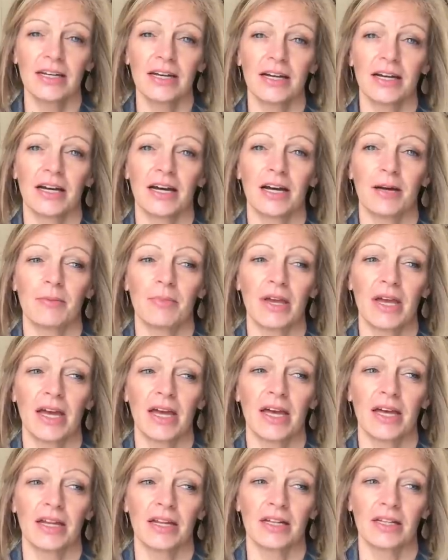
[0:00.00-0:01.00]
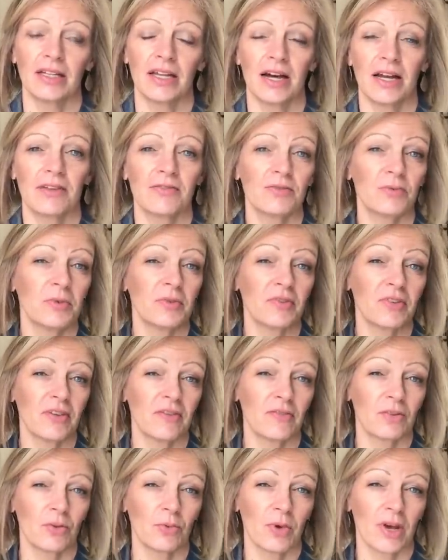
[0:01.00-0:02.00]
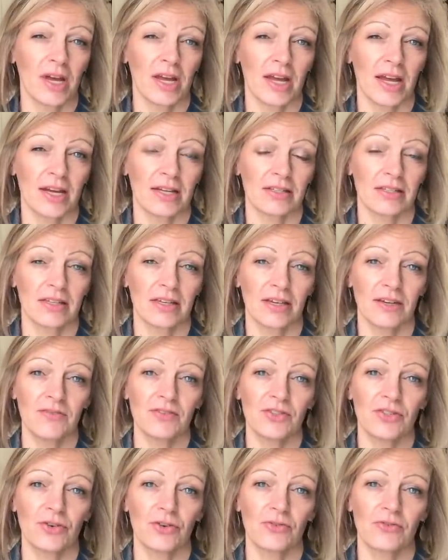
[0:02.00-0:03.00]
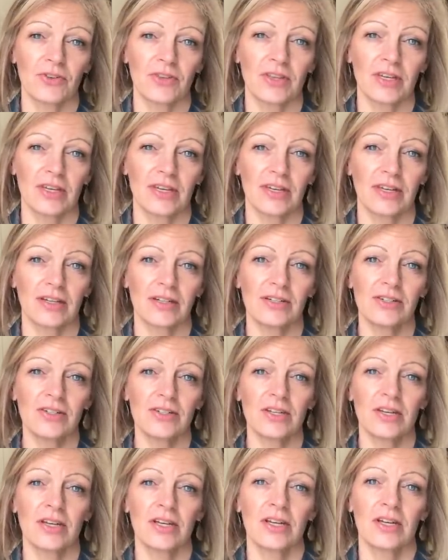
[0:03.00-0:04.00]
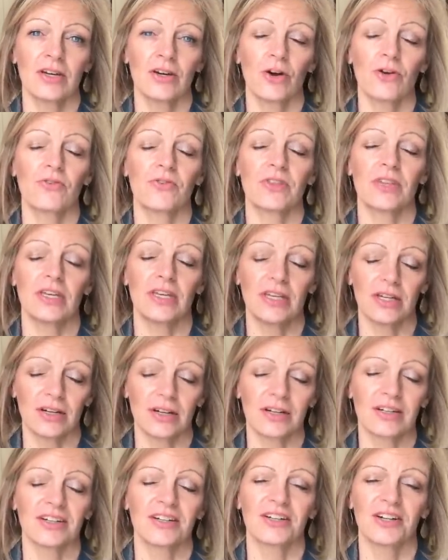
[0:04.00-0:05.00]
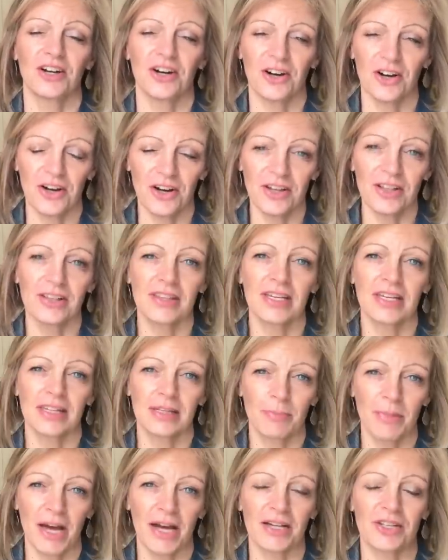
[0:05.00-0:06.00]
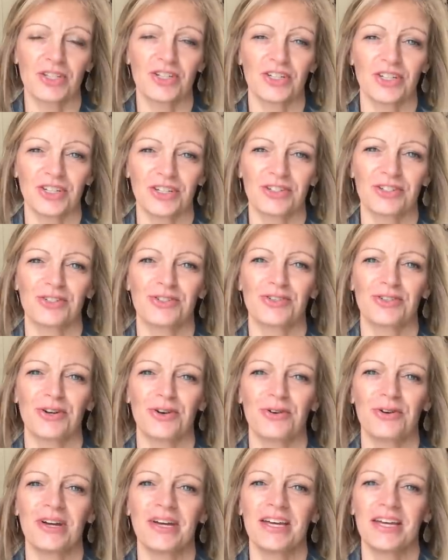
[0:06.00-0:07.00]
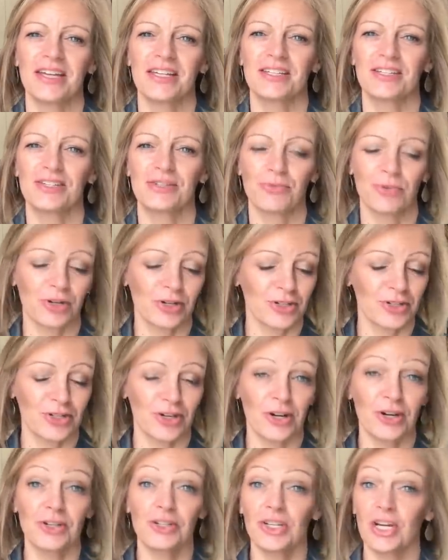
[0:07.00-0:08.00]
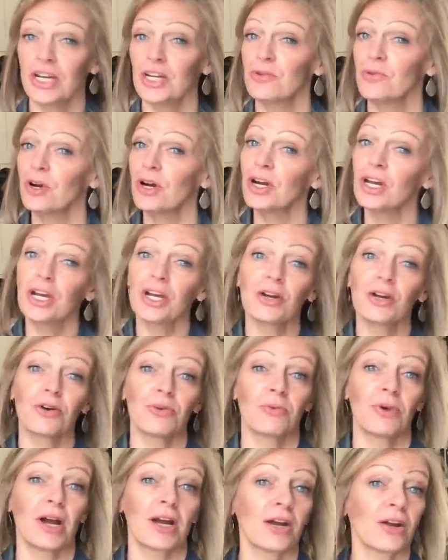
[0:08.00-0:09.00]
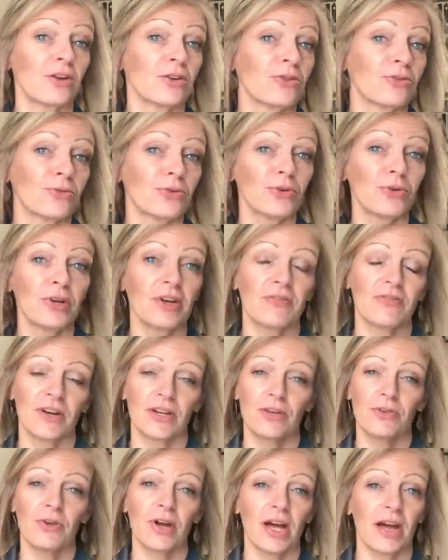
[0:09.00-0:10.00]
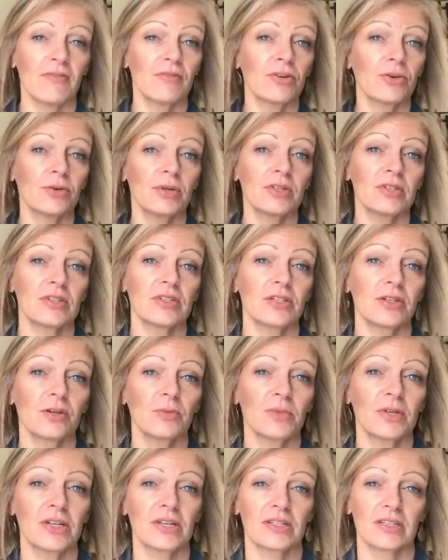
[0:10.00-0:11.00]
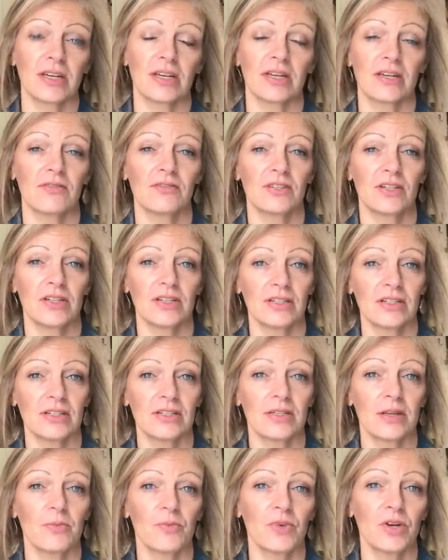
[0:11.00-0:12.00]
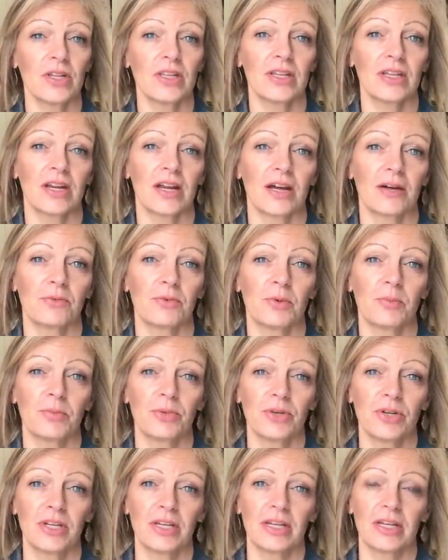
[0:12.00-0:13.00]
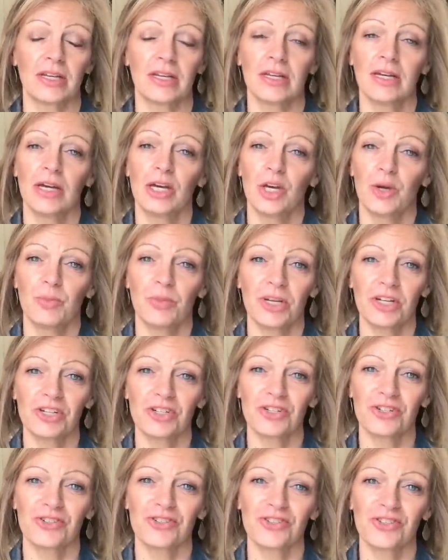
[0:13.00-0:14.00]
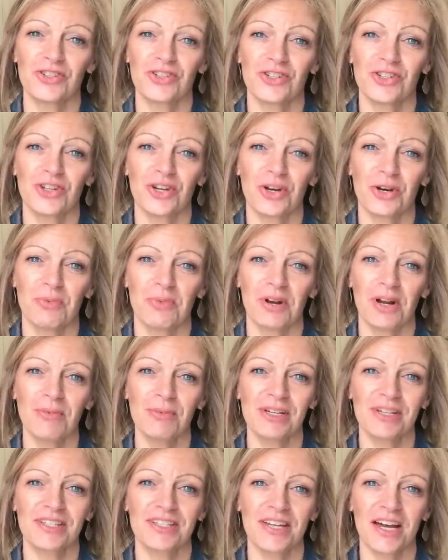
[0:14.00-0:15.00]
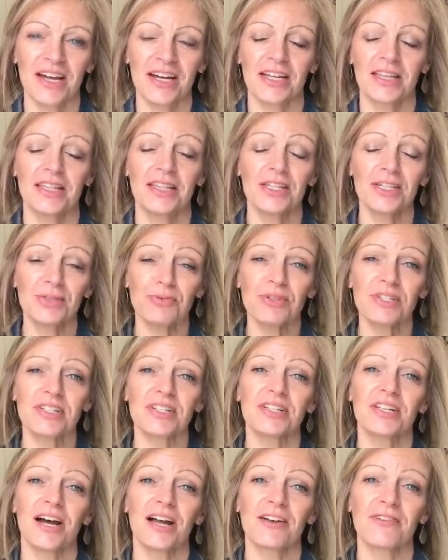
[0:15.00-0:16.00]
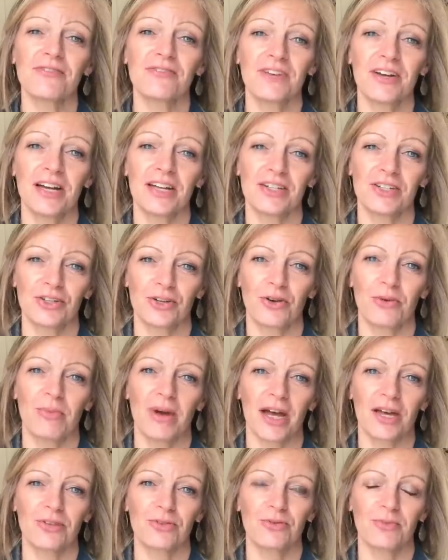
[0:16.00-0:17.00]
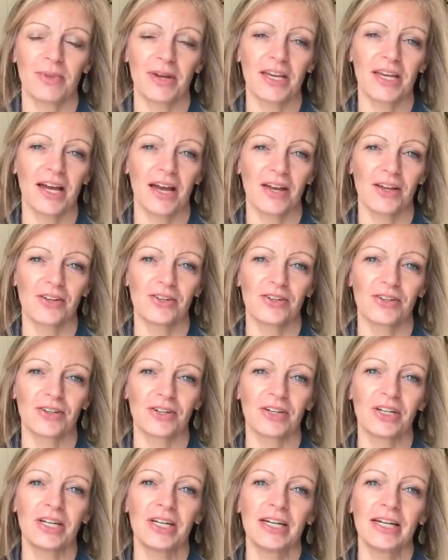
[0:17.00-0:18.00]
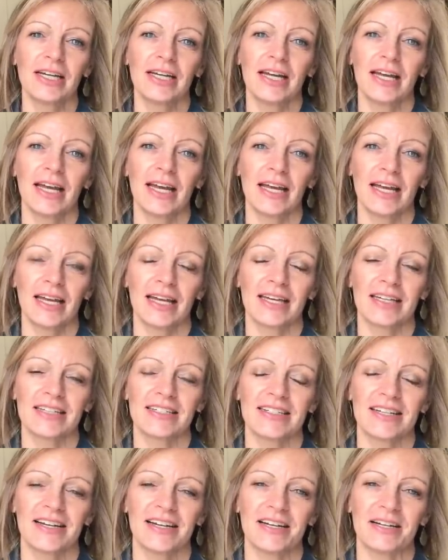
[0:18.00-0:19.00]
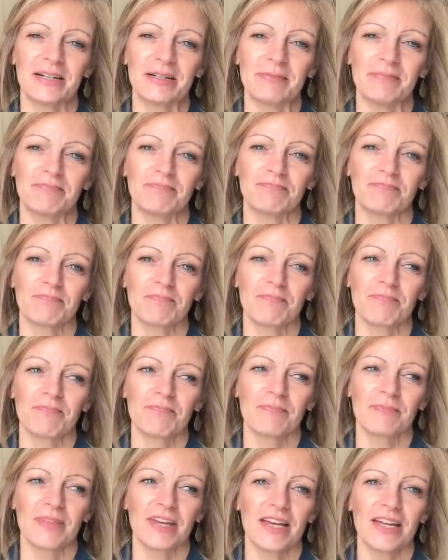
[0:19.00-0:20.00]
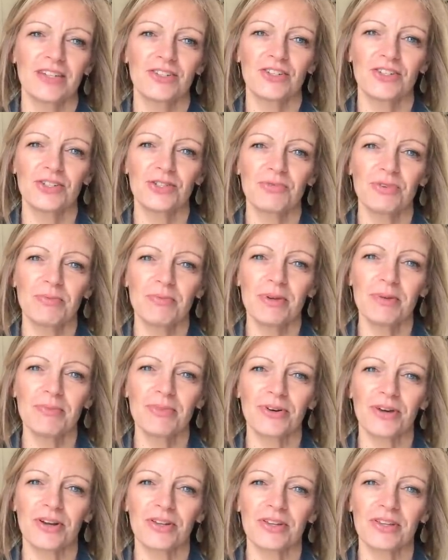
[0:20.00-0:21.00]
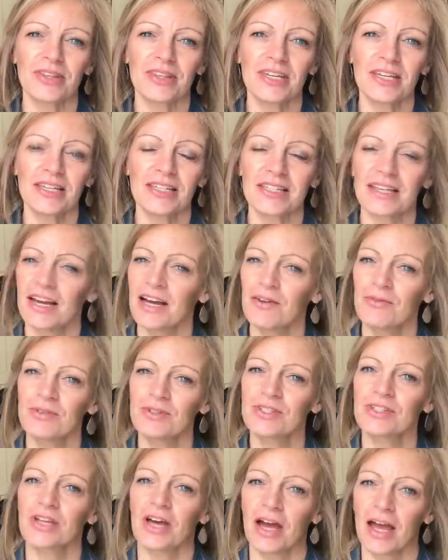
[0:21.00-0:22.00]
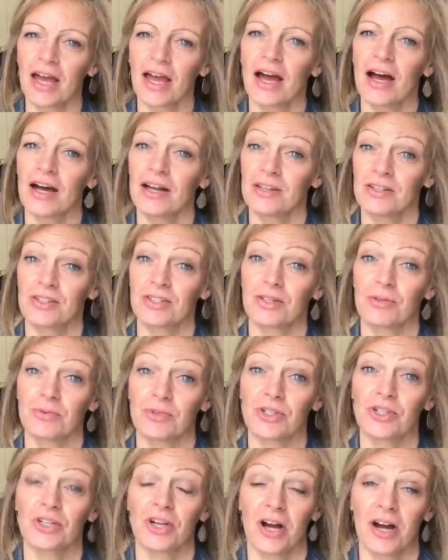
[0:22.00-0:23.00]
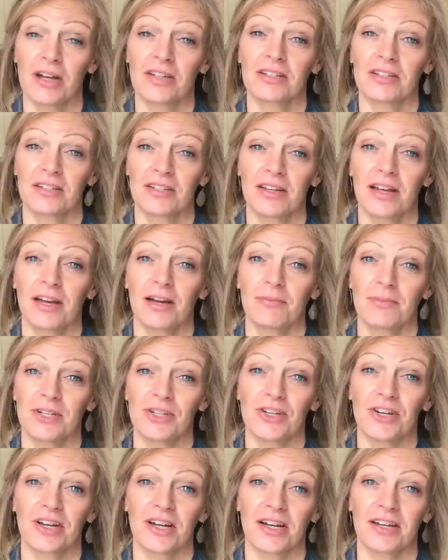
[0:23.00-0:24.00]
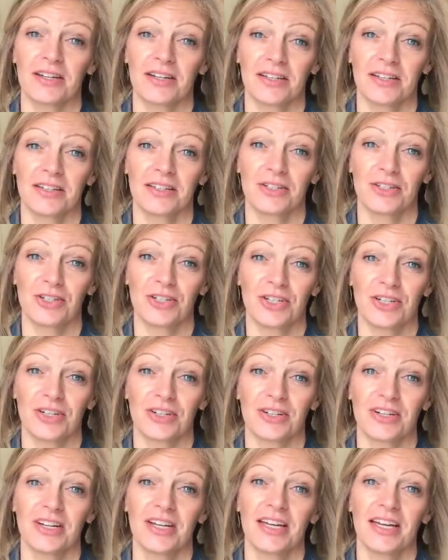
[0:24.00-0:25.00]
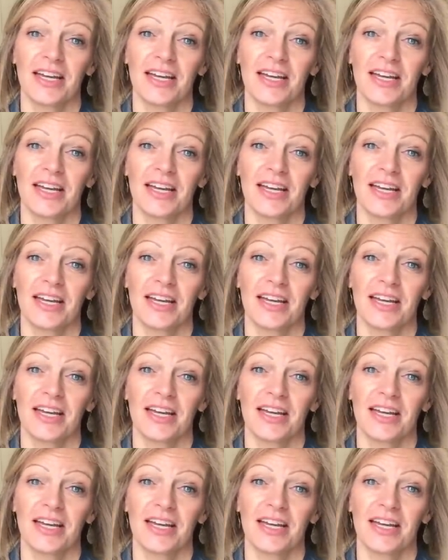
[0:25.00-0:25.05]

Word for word: um, and a lot of them have given away as gifts over the years, over the year, all in the past year. So this is, we're gonna start in January and go right on through. If I don't have the quilt still because I gifted it to someone, then I will put in pictures to show, but I'm excited. This was a lot of fun to go back through my calendar and, um, and just to remember all the things I was, I honestly was shocked how much I got done this year.